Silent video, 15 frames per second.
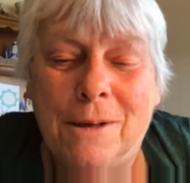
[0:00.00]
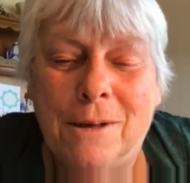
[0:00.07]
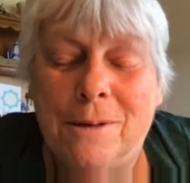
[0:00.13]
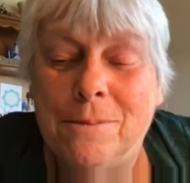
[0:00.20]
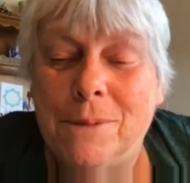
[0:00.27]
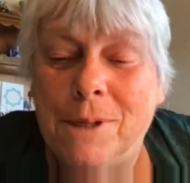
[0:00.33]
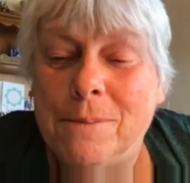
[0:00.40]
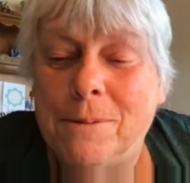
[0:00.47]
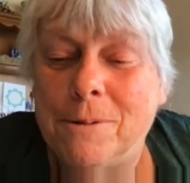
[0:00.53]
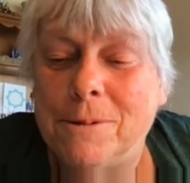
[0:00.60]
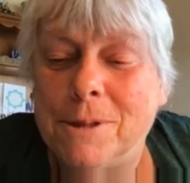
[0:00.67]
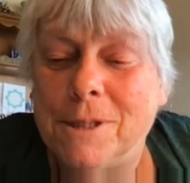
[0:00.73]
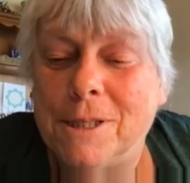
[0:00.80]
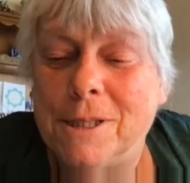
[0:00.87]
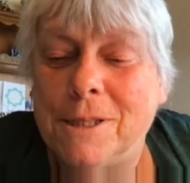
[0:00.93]
people
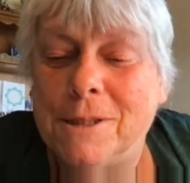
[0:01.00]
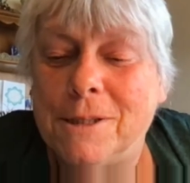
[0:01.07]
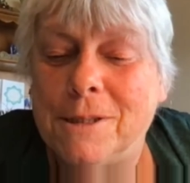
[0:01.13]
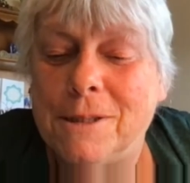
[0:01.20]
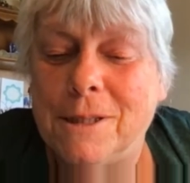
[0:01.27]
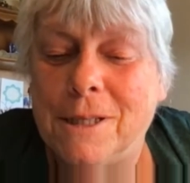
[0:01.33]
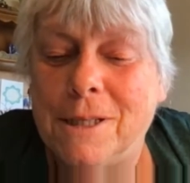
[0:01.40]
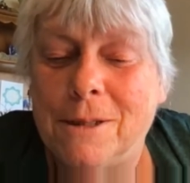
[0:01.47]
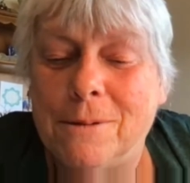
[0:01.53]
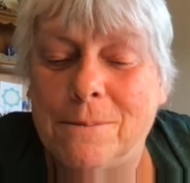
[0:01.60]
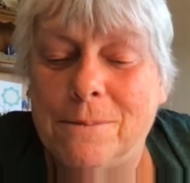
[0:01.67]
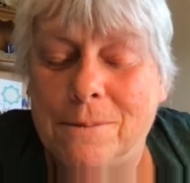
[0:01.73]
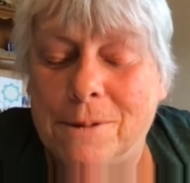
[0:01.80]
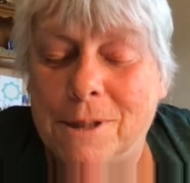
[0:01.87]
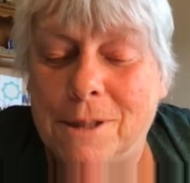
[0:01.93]
would, cons- you know,
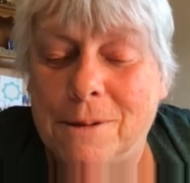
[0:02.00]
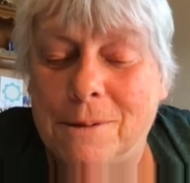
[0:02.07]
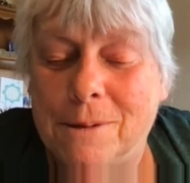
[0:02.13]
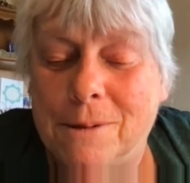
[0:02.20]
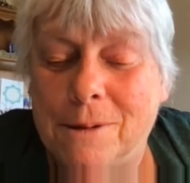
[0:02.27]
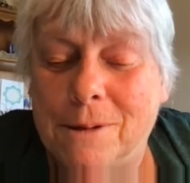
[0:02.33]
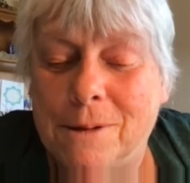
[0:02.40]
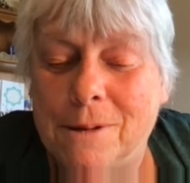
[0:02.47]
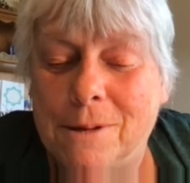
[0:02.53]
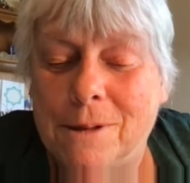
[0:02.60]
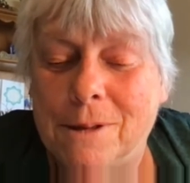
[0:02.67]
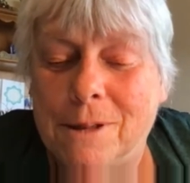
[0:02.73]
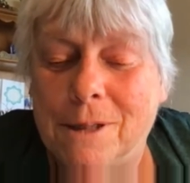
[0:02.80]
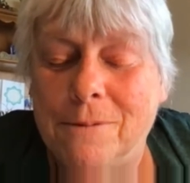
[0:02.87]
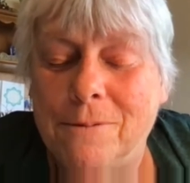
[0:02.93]
the
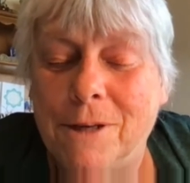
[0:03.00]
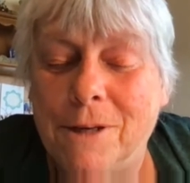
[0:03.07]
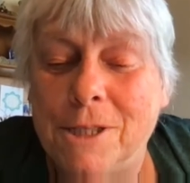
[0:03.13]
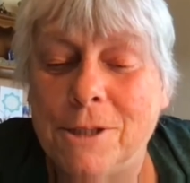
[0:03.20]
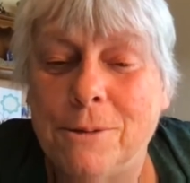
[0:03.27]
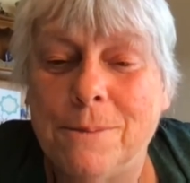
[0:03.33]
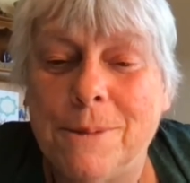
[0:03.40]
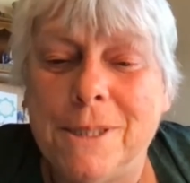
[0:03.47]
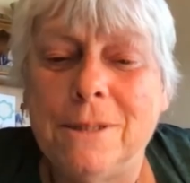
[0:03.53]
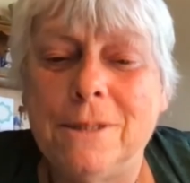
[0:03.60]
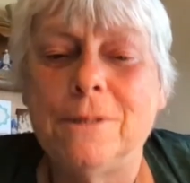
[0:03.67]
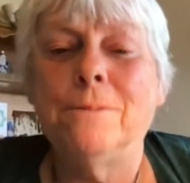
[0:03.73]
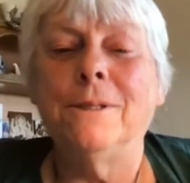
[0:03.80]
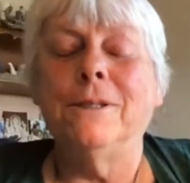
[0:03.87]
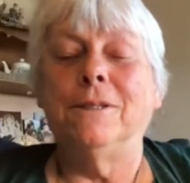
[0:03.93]
conventional business
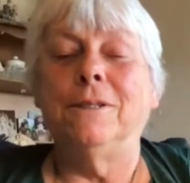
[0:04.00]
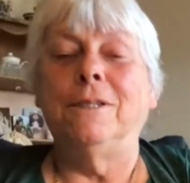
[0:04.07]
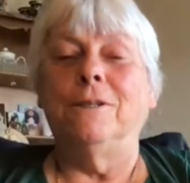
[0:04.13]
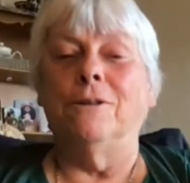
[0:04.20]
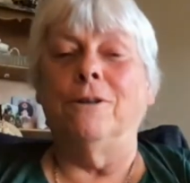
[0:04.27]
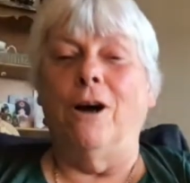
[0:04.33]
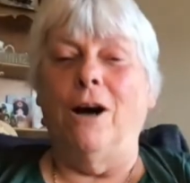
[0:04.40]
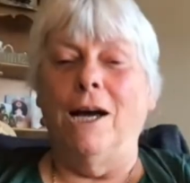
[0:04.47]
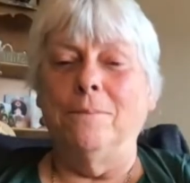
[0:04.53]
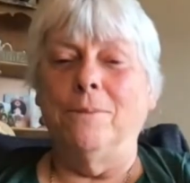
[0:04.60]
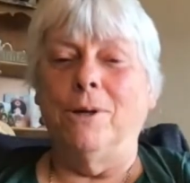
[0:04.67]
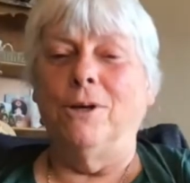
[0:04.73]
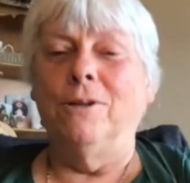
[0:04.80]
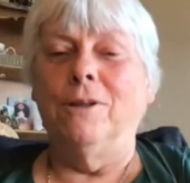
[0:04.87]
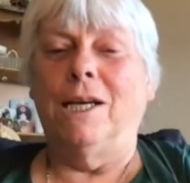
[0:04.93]
would consider
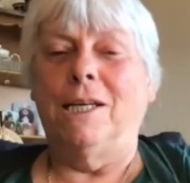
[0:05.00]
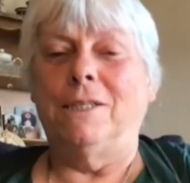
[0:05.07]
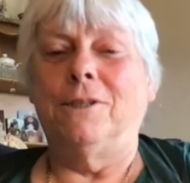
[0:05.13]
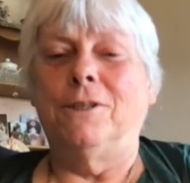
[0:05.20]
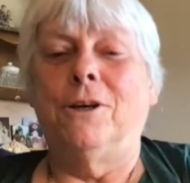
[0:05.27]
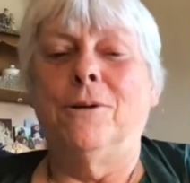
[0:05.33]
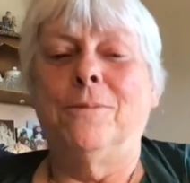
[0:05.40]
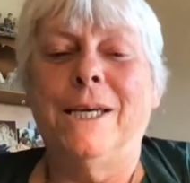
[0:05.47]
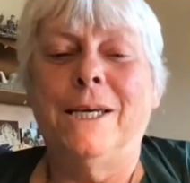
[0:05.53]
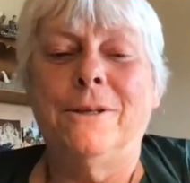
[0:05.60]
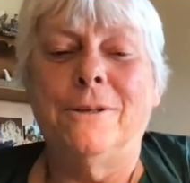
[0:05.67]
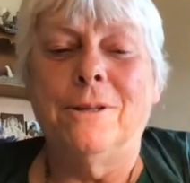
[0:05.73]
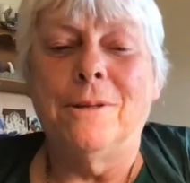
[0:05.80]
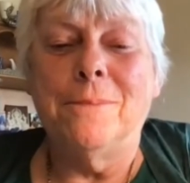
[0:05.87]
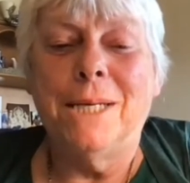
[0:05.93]
oddball, like Starman or
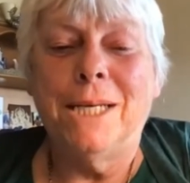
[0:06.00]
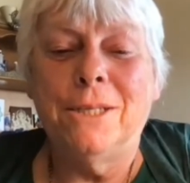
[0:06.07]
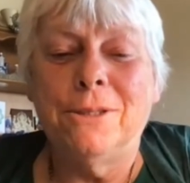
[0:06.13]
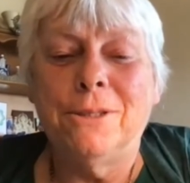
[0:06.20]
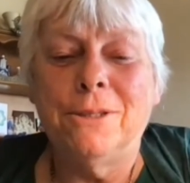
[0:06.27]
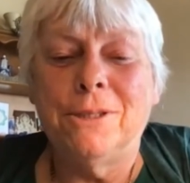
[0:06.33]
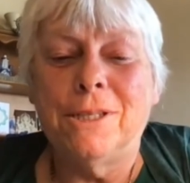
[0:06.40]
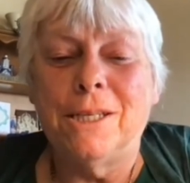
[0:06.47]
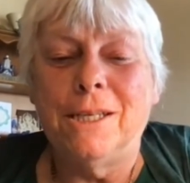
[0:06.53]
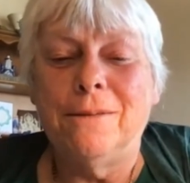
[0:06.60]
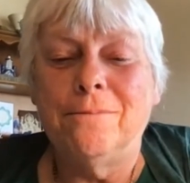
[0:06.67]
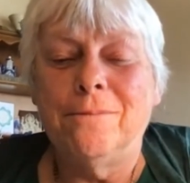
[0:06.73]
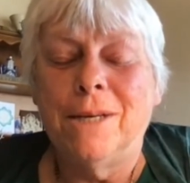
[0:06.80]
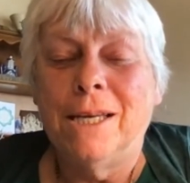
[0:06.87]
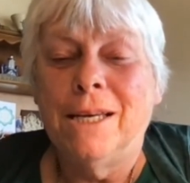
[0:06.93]
Lebowski,
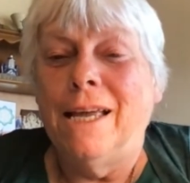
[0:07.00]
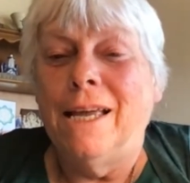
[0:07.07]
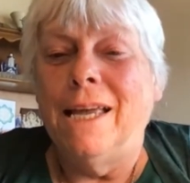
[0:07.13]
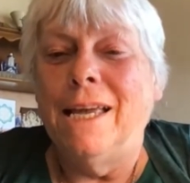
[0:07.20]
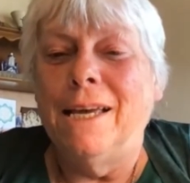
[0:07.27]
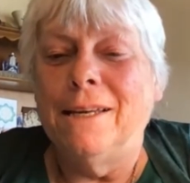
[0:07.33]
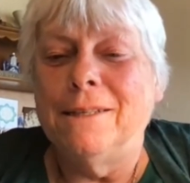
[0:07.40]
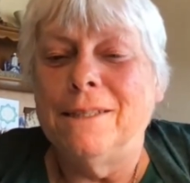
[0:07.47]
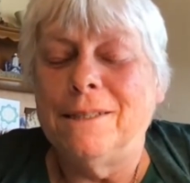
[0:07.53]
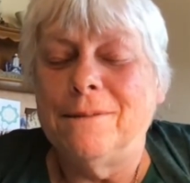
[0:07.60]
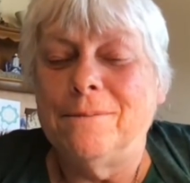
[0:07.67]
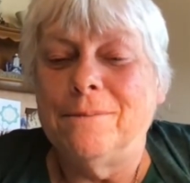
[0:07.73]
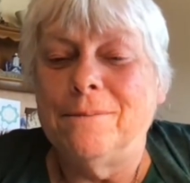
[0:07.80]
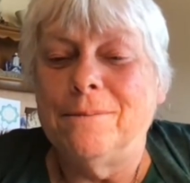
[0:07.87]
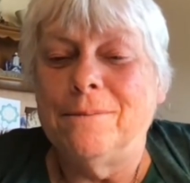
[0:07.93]
and
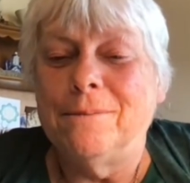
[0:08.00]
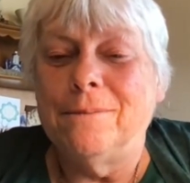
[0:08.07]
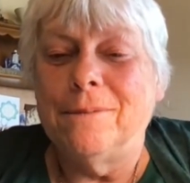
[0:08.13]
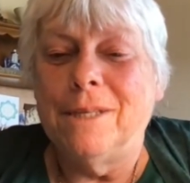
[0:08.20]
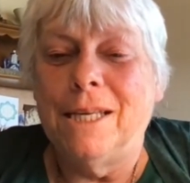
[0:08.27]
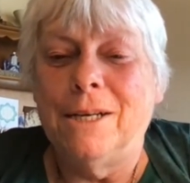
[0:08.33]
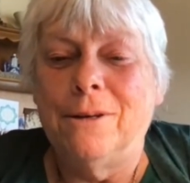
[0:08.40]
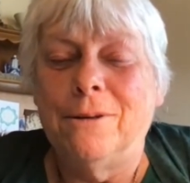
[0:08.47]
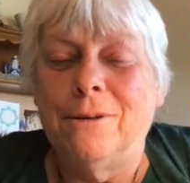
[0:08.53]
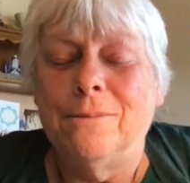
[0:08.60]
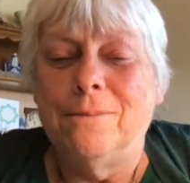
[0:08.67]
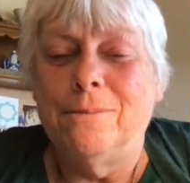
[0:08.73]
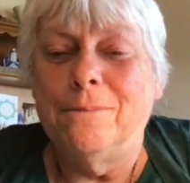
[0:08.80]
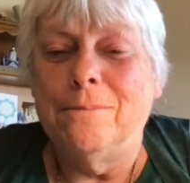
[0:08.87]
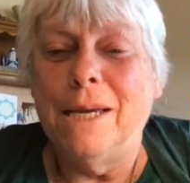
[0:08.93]
you know,
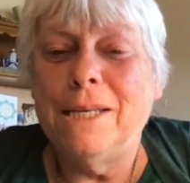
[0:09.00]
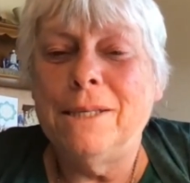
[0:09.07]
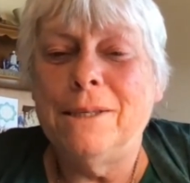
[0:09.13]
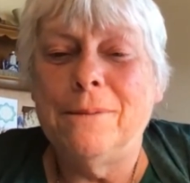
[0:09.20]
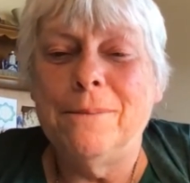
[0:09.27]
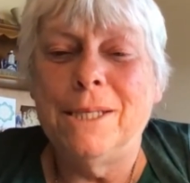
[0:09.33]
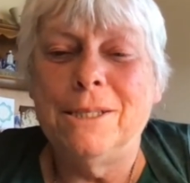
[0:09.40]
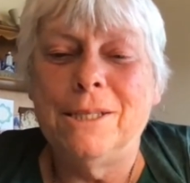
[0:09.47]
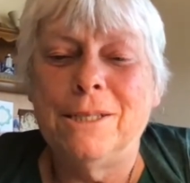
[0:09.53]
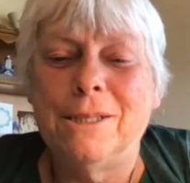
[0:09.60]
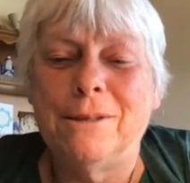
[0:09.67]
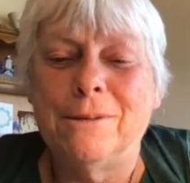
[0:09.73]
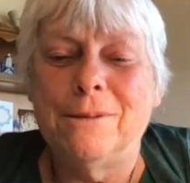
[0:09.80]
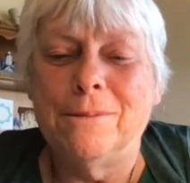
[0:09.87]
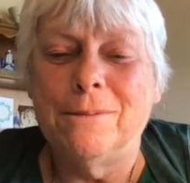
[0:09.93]
make them
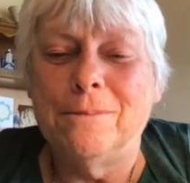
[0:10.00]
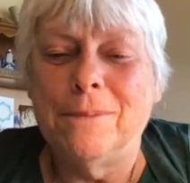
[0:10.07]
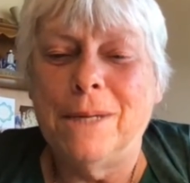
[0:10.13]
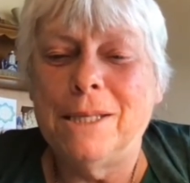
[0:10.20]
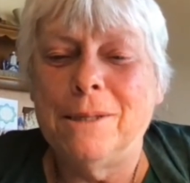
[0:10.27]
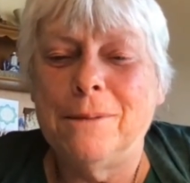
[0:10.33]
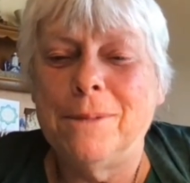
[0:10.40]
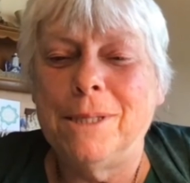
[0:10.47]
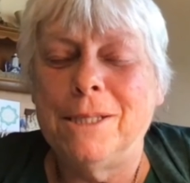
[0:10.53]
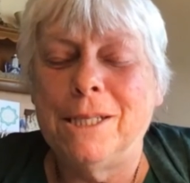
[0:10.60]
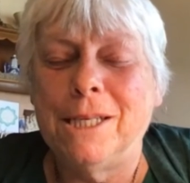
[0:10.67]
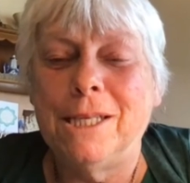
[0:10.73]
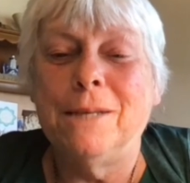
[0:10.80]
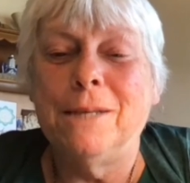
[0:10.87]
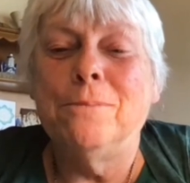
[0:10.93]
into make them into
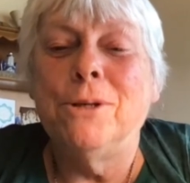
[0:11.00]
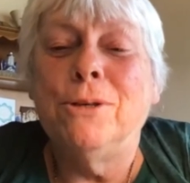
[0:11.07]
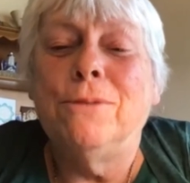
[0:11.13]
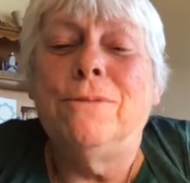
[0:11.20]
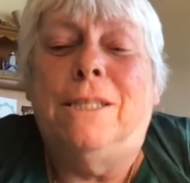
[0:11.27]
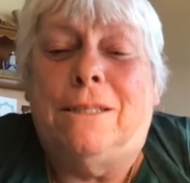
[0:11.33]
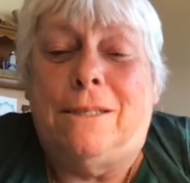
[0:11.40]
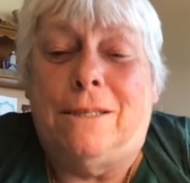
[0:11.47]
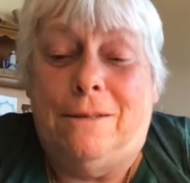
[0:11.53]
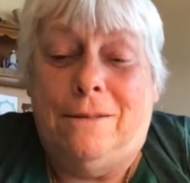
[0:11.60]
hit movies.